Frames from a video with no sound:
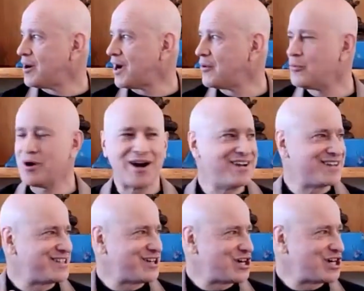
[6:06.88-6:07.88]
I wanted to
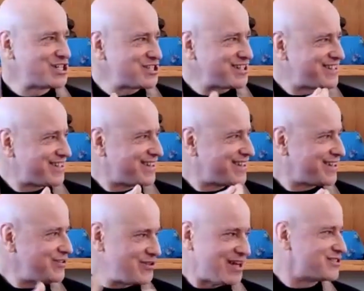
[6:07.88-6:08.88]
touch it.
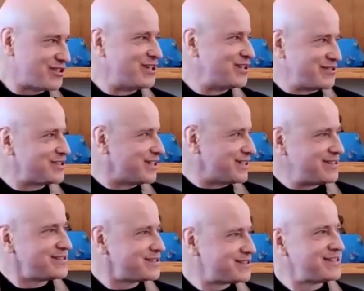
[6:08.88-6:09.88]
You guys all understand
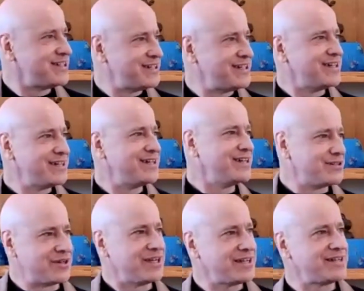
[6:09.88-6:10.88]
this,
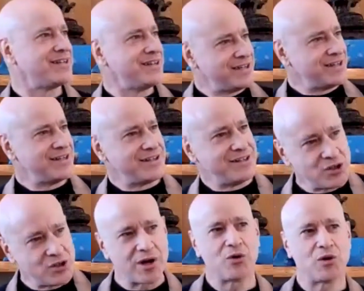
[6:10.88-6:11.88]
right? You
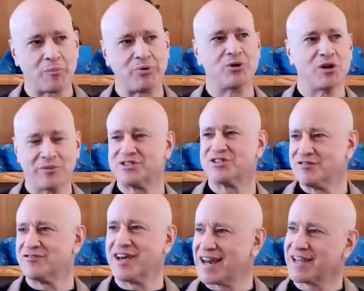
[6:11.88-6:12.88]
don't want to go on a pilgrimage to the
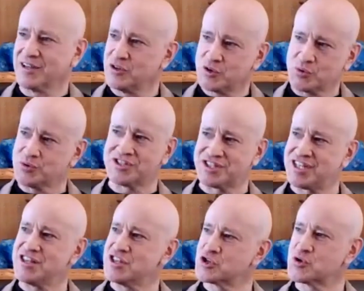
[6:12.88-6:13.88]
Vatican to
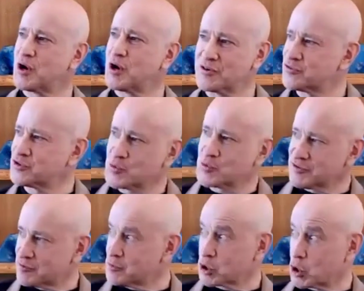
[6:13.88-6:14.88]
see the Shroud of Turin
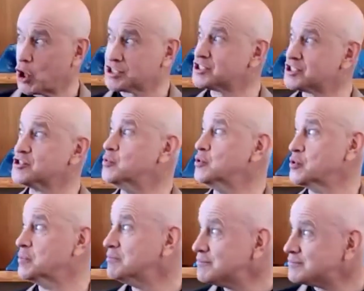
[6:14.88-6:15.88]
from across the
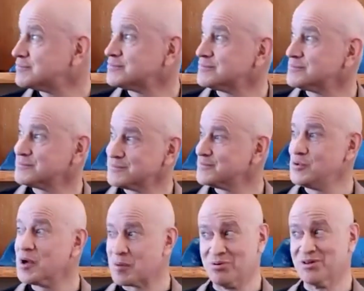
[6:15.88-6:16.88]
room. You
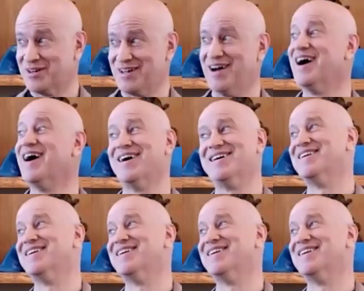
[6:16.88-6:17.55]
want to put it on.